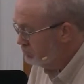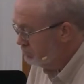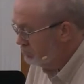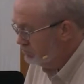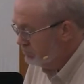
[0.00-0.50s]

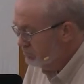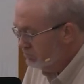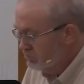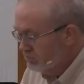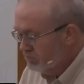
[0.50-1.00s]

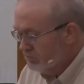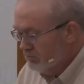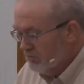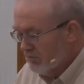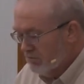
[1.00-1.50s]

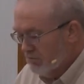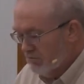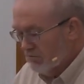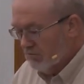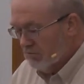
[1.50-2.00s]
No one is speaking in this clip.